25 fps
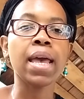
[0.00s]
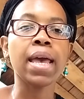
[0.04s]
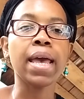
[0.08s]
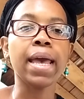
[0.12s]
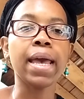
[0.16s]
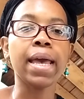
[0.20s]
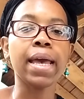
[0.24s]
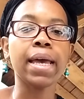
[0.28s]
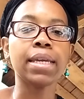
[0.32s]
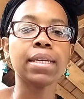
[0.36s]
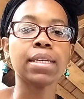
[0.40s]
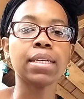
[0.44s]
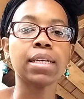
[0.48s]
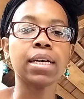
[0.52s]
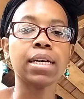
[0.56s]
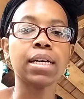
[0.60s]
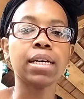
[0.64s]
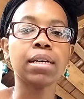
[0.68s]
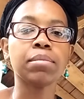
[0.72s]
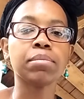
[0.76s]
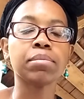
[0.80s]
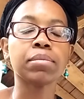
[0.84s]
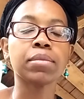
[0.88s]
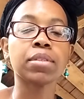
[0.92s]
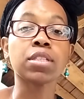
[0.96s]
And
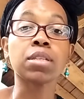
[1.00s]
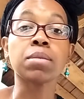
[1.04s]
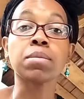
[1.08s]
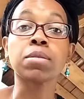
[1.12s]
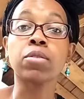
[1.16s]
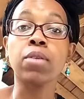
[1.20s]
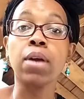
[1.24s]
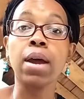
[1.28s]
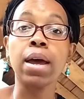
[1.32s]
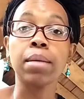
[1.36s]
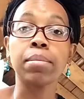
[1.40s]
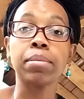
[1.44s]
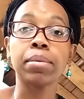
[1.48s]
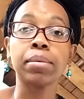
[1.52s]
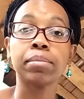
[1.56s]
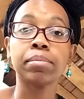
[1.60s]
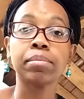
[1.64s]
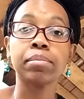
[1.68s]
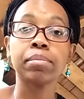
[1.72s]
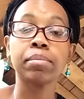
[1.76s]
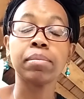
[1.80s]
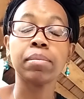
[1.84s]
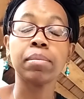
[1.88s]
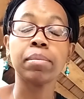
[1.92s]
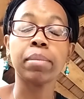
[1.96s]
um, subscribe.
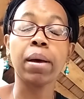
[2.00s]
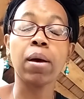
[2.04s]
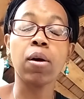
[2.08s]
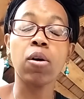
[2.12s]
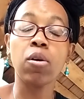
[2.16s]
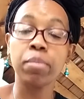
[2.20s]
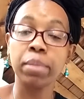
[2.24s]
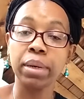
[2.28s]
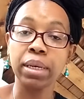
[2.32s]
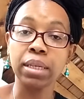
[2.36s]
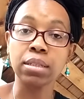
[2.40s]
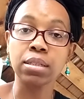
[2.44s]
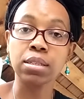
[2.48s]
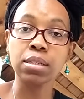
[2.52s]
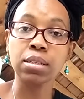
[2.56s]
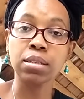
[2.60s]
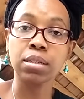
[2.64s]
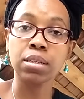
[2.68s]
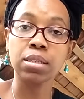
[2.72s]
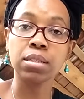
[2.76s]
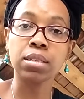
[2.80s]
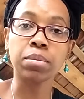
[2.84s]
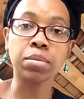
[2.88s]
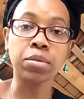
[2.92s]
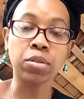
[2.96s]
By all means,
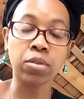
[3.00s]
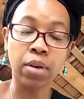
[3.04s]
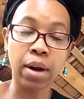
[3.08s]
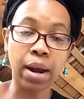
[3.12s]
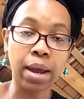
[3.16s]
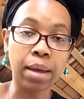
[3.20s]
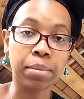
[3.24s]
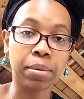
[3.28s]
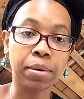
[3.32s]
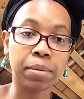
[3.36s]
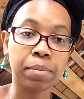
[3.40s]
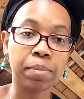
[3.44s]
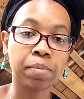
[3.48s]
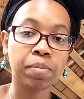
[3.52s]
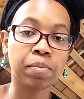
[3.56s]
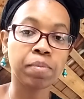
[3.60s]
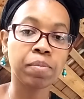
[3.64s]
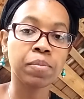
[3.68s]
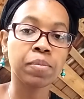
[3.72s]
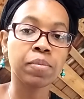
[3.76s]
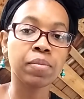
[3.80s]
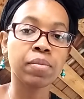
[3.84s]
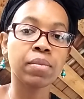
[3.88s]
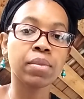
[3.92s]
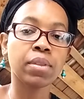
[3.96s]
subscribe.
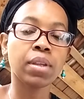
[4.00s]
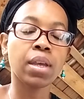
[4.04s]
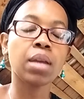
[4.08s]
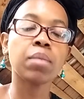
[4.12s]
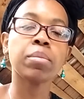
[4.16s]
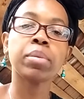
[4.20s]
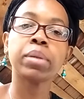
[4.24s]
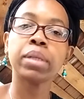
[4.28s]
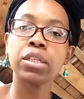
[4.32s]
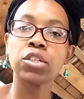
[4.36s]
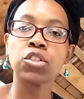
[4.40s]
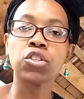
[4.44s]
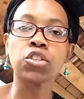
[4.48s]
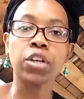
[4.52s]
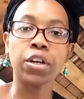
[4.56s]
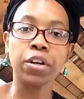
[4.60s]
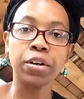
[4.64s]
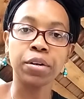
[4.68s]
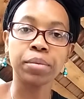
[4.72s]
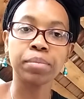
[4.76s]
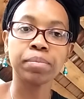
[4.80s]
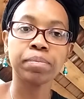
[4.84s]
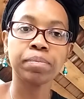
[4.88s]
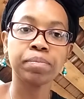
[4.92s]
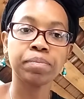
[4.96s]
And please
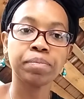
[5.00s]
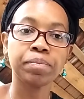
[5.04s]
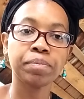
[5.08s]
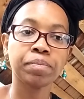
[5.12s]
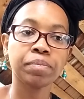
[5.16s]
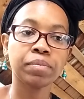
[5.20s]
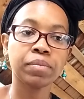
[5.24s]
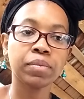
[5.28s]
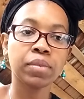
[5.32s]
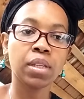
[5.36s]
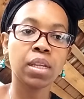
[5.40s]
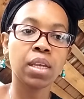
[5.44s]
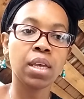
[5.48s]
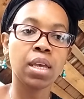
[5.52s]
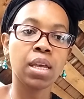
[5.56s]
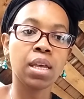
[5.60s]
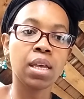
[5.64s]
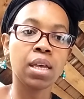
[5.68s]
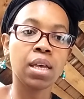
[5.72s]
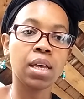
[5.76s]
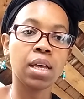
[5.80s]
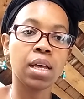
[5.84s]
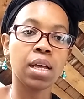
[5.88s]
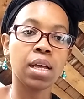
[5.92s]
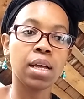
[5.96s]
share.
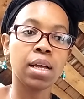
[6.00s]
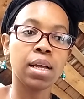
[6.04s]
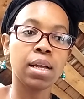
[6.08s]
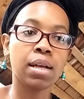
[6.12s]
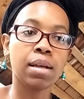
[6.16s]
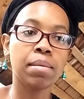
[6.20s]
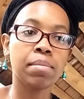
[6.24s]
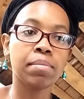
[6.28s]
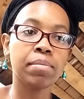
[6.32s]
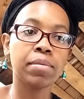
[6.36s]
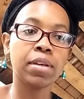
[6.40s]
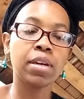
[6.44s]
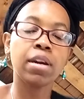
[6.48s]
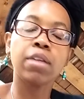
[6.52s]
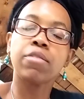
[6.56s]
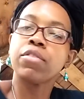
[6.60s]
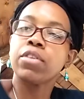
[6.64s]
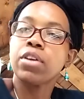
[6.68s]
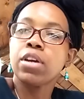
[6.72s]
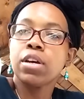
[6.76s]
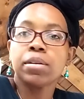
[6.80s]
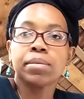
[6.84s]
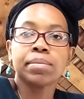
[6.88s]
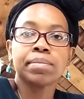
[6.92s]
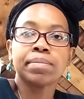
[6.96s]
Um, you never
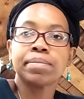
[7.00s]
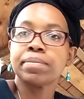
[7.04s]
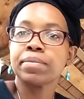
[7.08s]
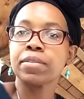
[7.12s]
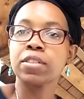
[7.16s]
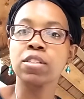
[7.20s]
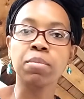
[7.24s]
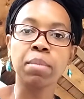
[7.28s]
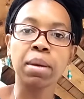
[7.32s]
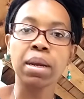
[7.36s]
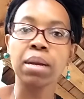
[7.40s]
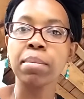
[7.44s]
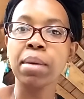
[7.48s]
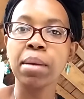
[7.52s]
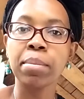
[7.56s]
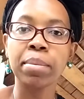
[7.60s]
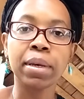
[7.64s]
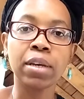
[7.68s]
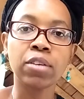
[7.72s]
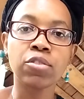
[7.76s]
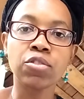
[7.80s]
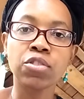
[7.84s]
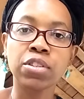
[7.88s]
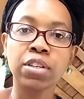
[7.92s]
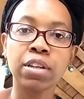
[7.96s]
know. Somebody might be
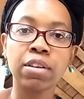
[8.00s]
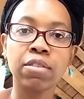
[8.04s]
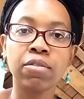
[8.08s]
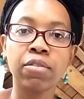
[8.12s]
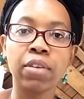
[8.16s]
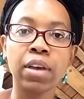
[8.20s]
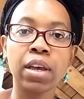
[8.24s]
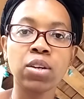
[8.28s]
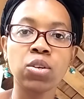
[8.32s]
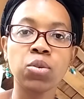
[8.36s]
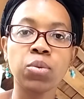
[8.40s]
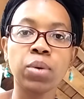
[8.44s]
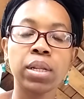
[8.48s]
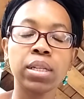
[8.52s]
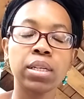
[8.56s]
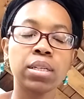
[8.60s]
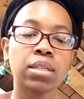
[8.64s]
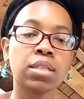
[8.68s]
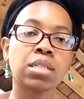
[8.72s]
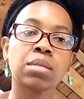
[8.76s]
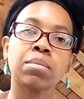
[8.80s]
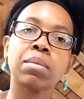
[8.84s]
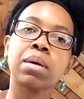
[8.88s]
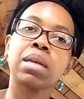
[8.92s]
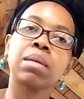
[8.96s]
interested in van dwelling.
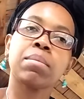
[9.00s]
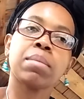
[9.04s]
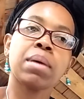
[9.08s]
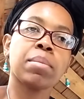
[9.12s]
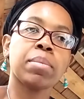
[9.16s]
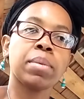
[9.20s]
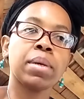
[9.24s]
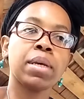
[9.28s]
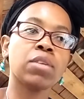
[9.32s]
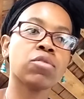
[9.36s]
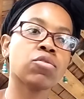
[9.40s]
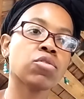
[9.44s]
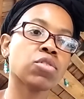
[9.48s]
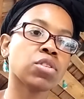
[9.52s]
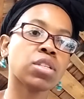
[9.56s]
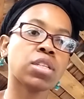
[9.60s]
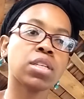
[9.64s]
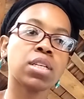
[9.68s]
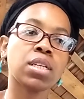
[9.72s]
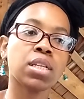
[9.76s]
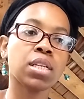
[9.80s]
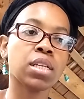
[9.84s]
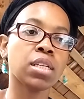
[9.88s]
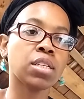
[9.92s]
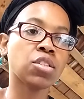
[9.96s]
Somebody might be
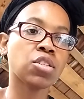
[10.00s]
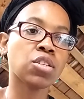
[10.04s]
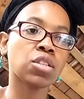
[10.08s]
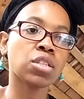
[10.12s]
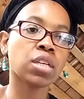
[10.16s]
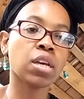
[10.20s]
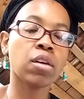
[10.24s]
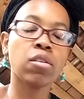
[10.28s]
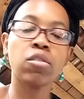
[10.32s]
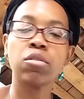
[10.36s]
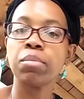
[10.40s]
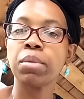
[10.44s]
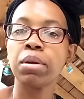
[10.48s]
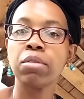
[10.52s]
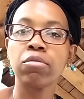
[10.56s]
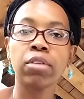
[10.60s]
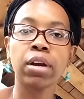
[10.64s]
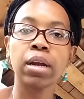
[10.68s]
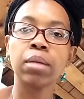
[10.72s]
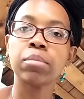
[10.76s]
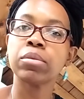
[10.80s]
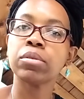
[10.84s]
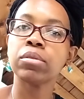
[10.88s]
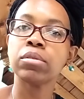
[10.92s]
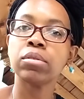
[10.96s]
interested in just hearing me
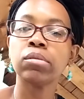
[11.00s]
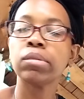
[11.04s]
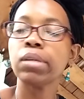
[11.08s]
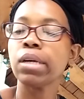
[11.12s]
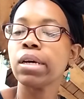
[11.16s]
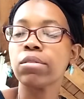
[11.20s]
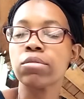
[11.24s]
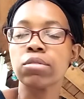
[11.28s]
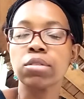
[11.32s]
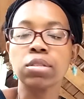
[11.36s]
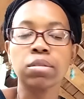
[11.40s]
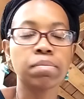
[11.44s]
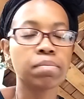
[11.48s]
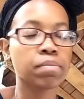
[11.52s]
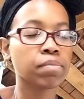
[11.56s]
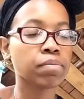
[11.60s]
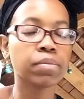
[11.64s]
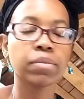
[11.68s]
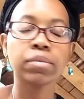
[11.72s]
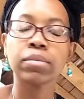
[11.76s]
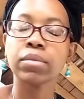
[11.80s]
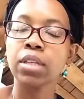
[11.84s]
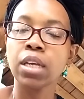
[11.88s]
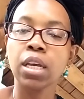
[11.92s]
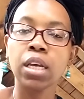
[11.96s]
ramble. Who knows?
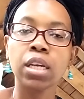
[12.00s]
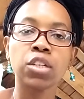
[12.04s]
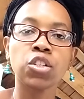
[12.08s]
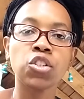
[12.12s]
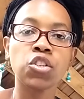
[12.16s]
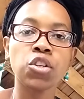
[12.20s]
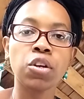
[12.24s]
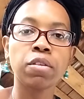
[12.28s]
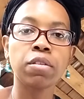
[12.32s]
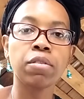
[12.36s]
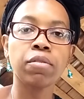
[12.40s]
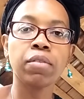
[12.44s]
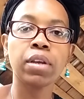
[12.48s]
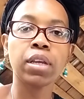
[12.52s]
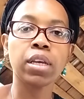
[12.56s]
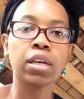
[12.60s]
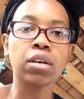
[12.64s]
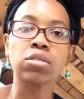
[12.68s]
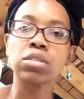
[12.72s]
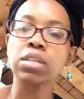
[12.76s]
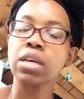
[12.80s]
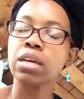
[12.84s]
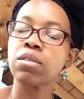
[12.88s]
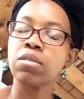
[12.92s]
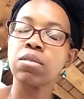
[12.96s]
Share the
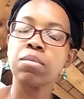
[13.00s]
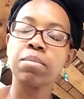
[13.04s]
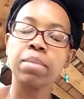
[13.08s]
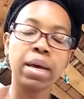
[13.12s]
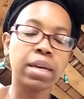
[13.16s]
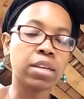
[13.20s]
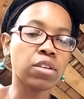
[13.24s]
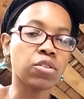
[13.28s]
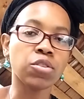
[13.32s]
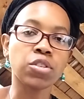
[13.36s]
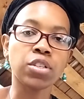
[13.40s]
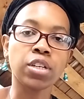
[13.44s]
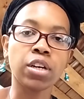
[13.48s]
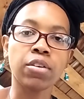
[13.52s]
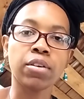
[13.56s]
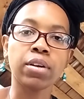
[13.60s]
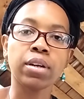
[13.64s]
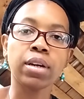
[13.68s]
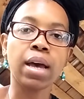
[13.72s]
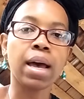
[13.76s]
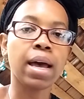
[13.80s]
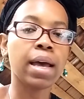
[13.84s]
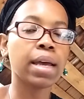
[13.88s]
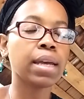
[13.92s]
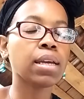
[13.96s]
videos. I don't mind you sharing.
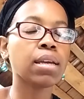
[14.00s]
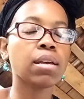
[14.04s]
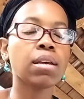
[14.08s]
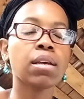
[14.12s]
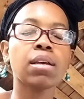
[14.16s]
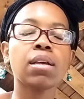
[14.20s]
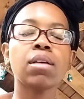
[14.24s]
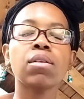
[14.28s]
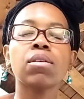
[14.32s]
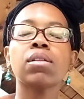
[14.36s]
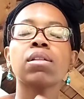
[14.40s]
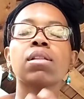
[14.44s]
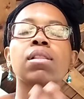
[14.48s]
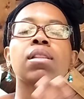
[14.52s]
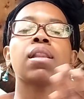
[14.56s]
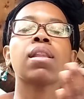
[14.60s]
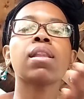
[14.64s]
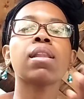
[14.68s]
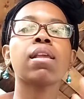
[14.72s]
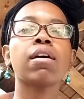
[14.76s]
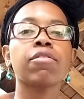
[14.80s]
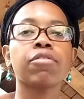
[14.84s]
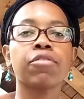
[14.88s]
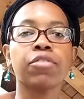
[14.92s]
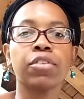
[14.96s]
I
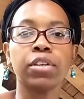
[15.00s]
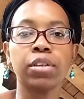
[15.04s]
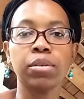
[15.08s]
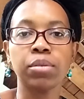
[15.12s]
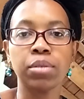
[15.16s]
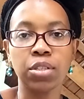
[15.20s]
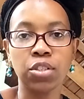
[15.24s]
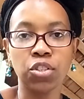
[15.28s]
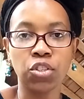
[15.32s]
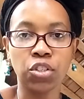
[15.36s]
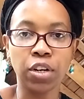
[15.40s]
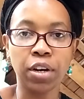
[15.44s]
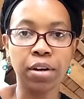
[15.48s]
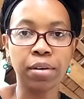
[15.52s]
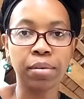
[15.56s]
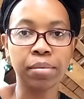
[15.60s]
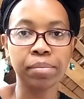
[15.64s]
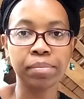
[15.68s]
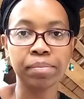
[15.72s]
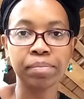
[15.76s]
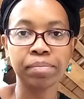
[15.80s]
love for you to share.